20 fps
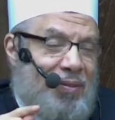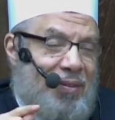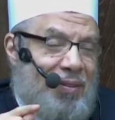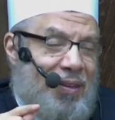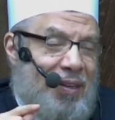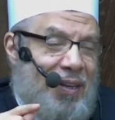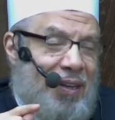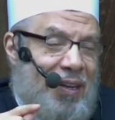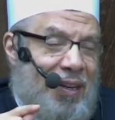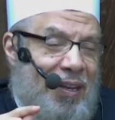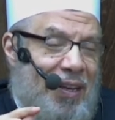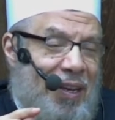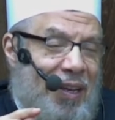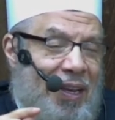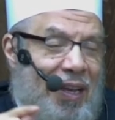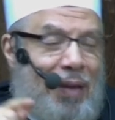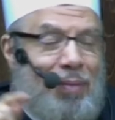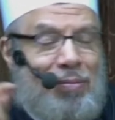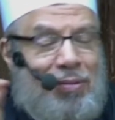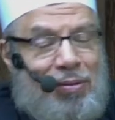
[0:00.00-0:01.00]
is
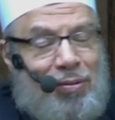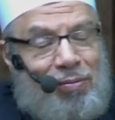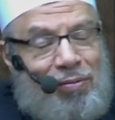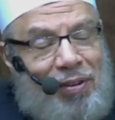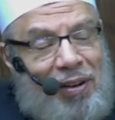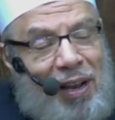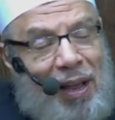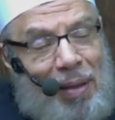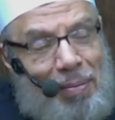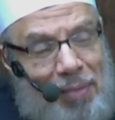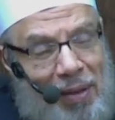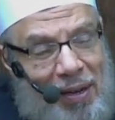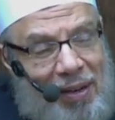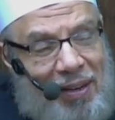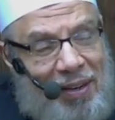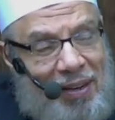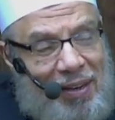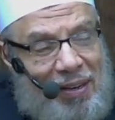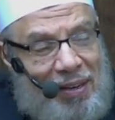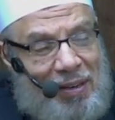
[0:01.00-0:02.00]
15 in reward.
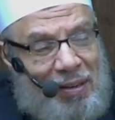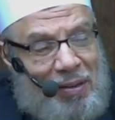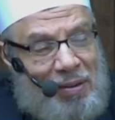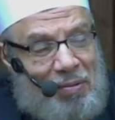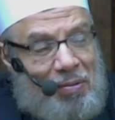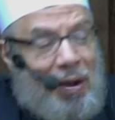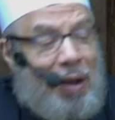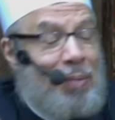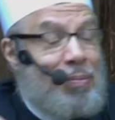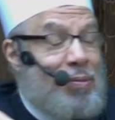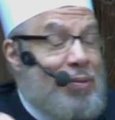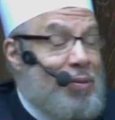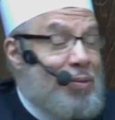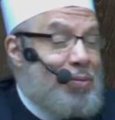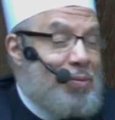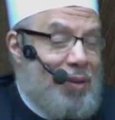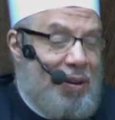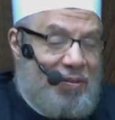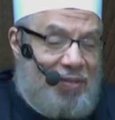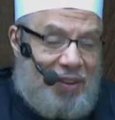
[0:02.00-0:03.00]
Five in
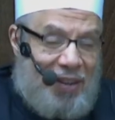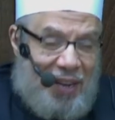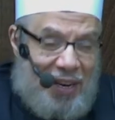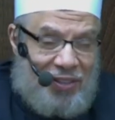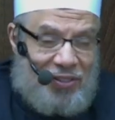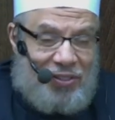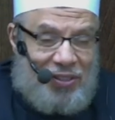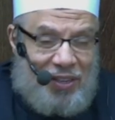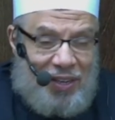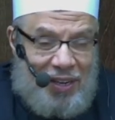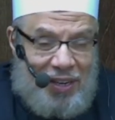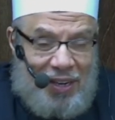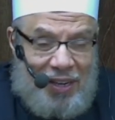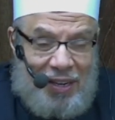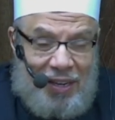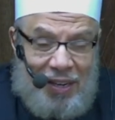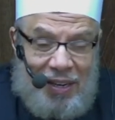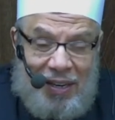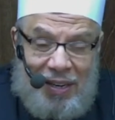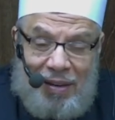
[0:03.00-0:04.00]
action and 50 in
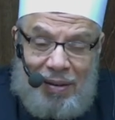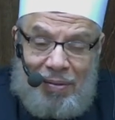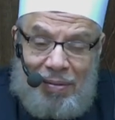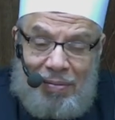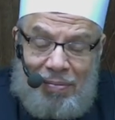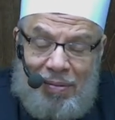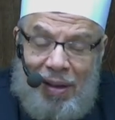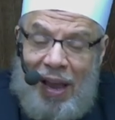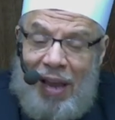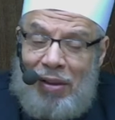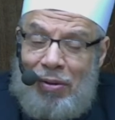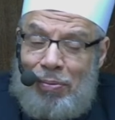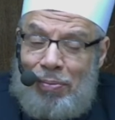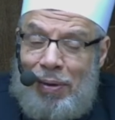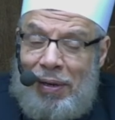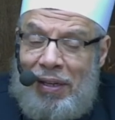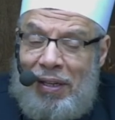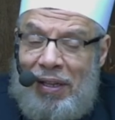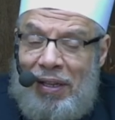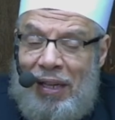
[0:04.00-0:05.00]
the reward.
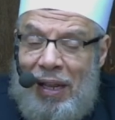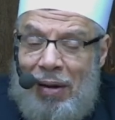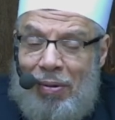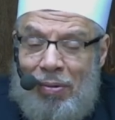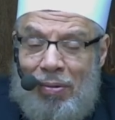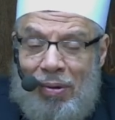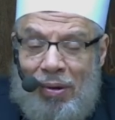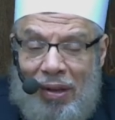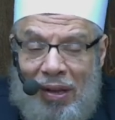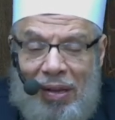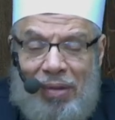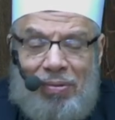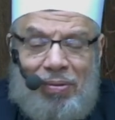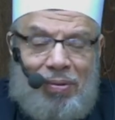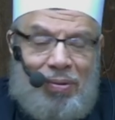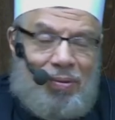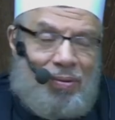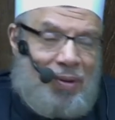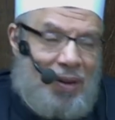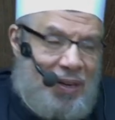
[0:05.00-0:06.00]

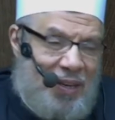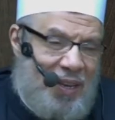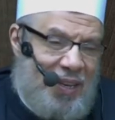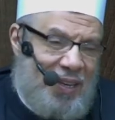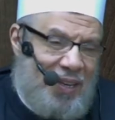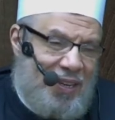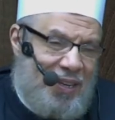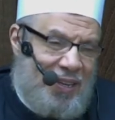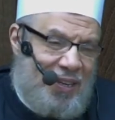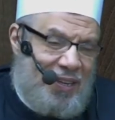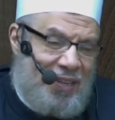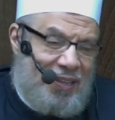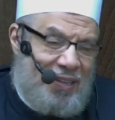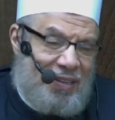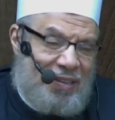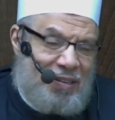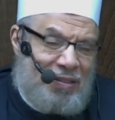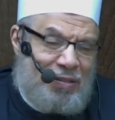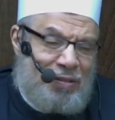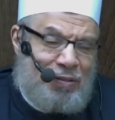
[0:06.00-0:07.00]
And Allah's
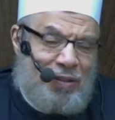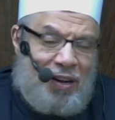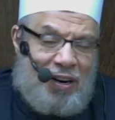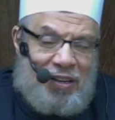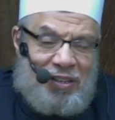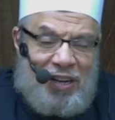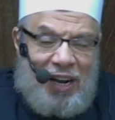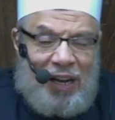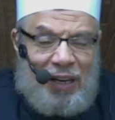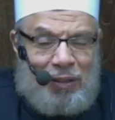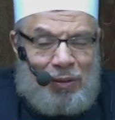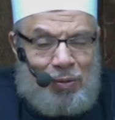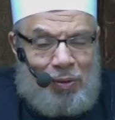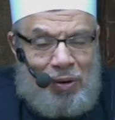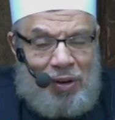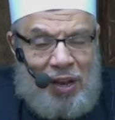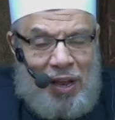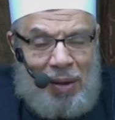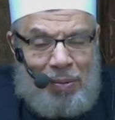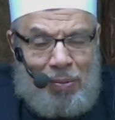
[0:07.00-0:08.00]
word will not be
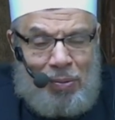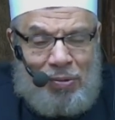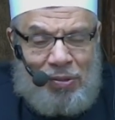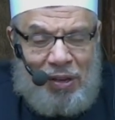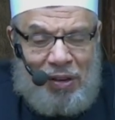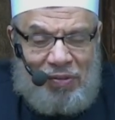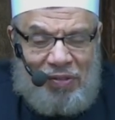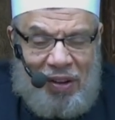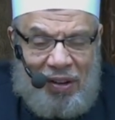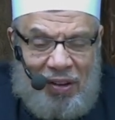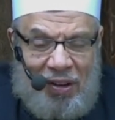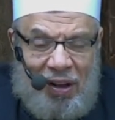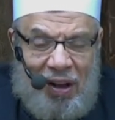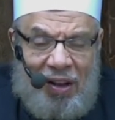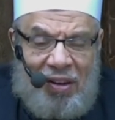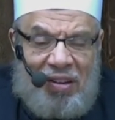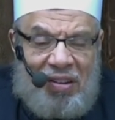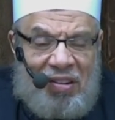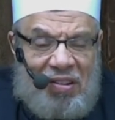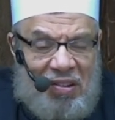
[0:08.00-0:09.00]
changed. So he
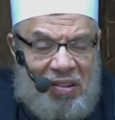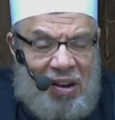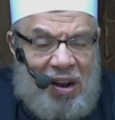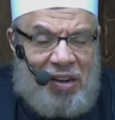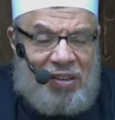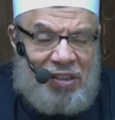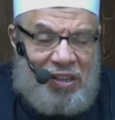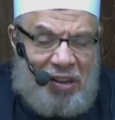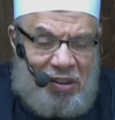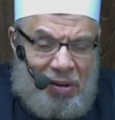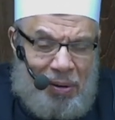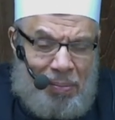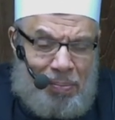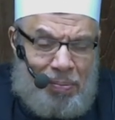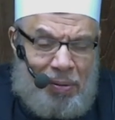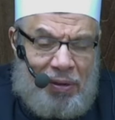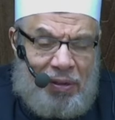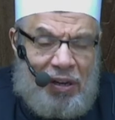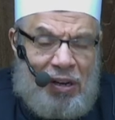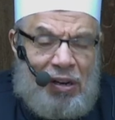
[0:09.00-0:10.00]
went to Musa. He said,
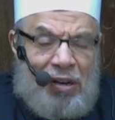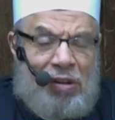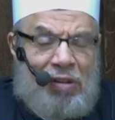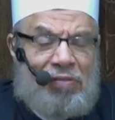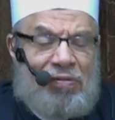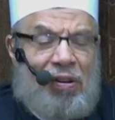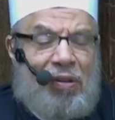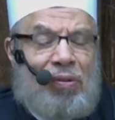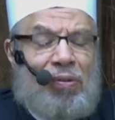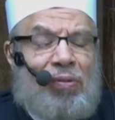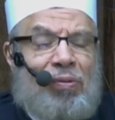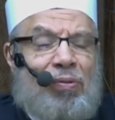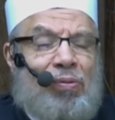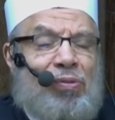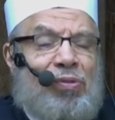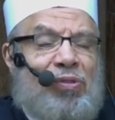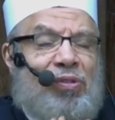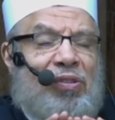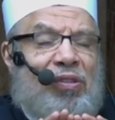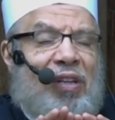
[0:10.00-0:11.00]
Go back.
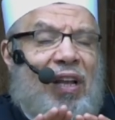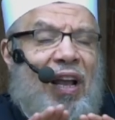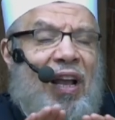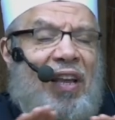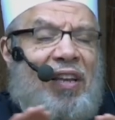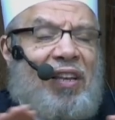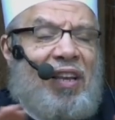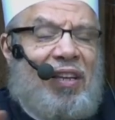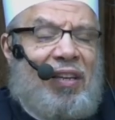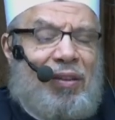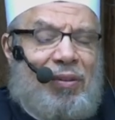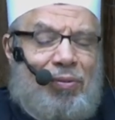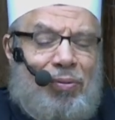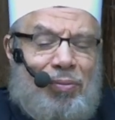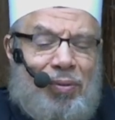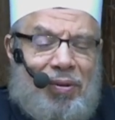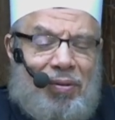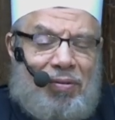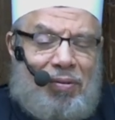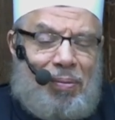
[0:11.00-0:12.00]
I said, I
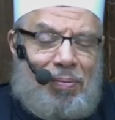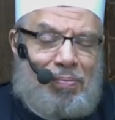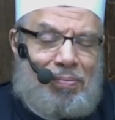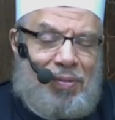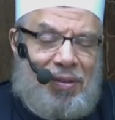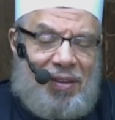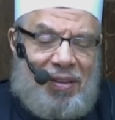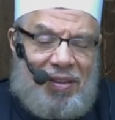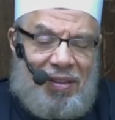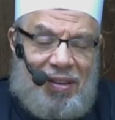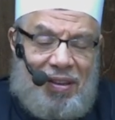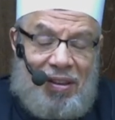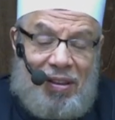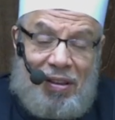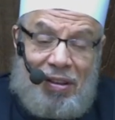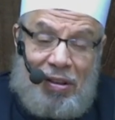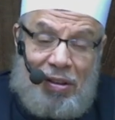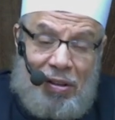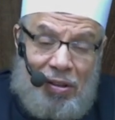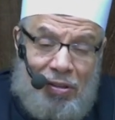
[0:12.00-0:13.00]
feel shy to do
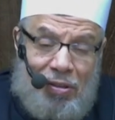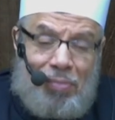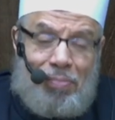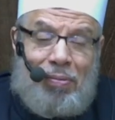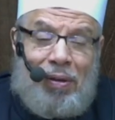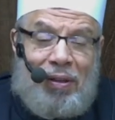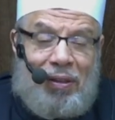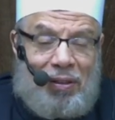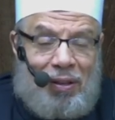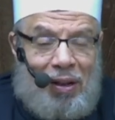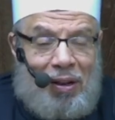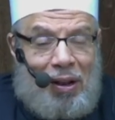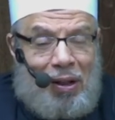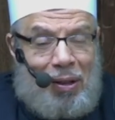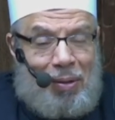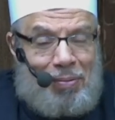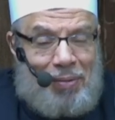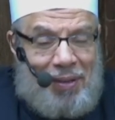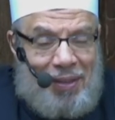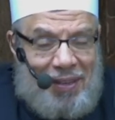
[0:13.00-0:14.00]
that.
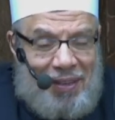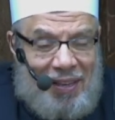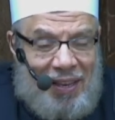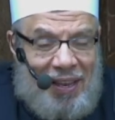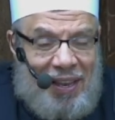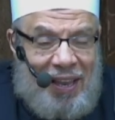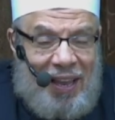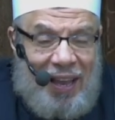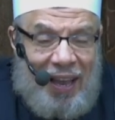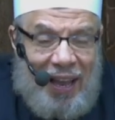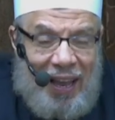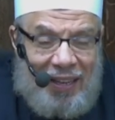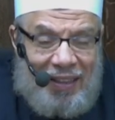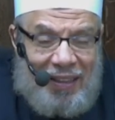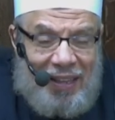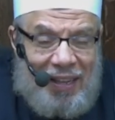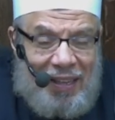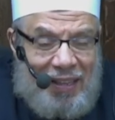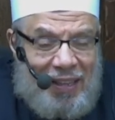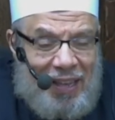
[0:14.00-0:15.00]
So he went back